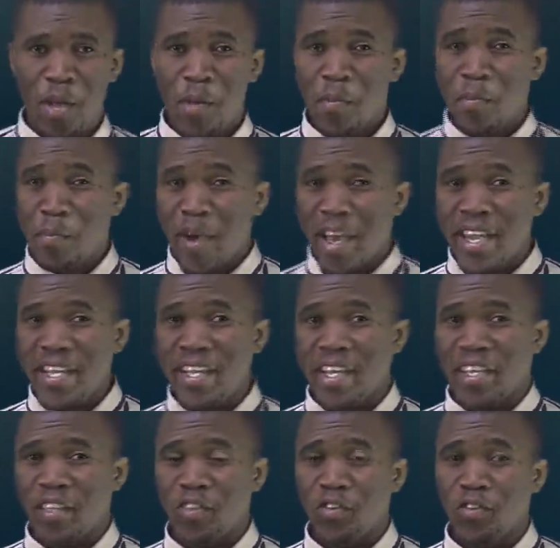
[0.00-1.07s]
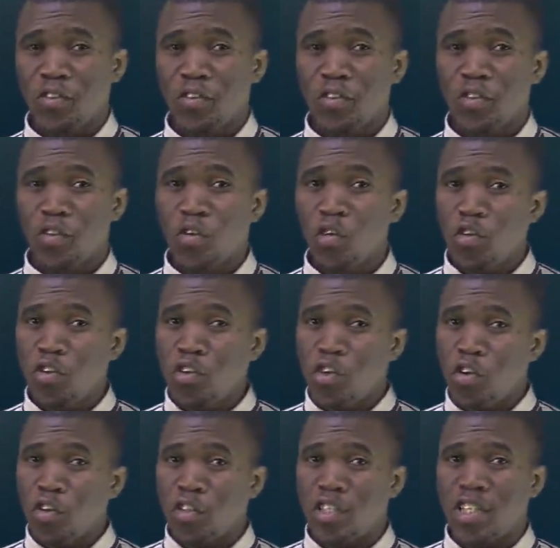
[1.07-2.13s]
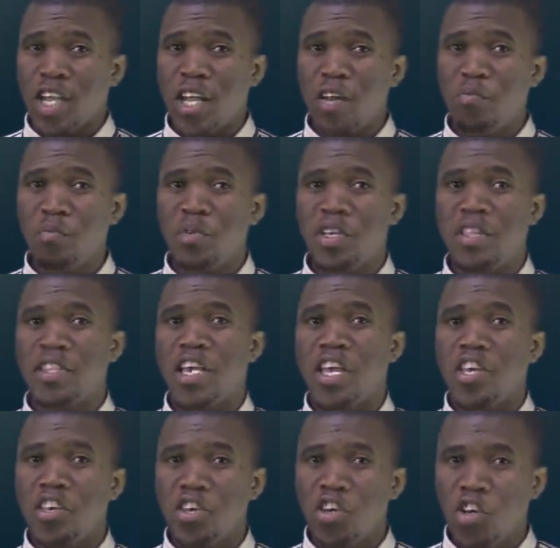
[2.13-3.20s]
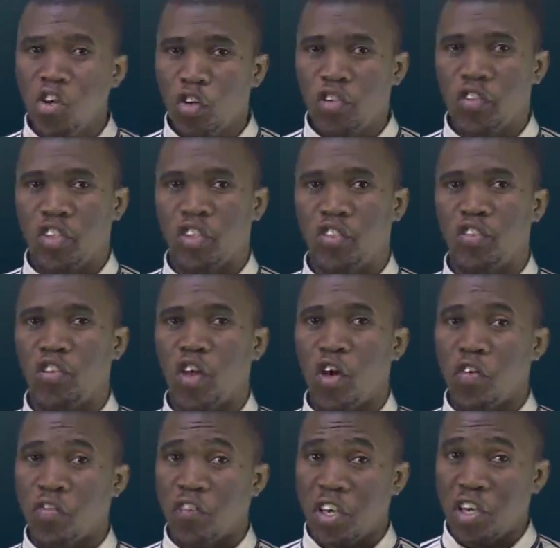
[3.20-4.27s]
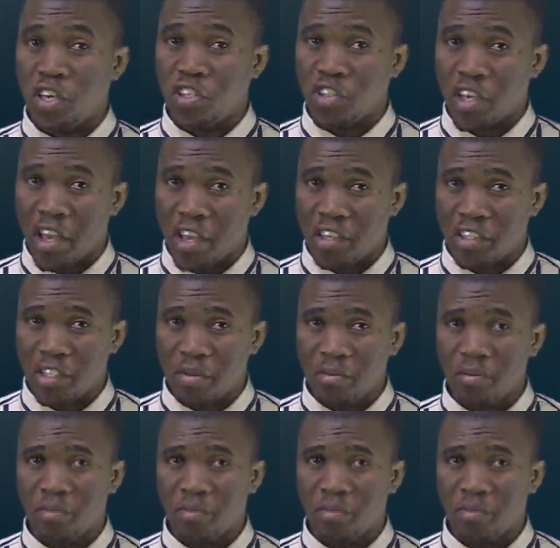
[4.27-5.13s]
My dears, could you tell me the uses of each item?